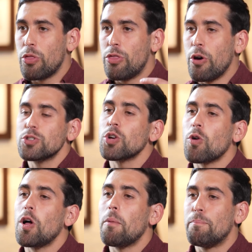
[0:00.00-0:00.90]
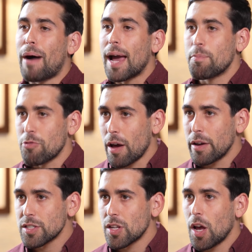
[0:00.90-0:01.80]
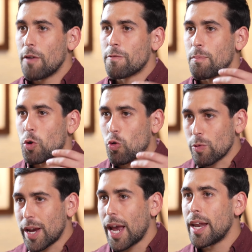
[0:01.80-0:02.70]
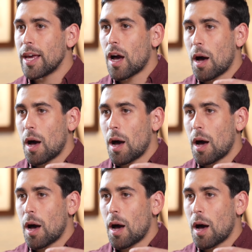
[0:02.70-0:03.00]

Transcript: Those are all byproducts from creating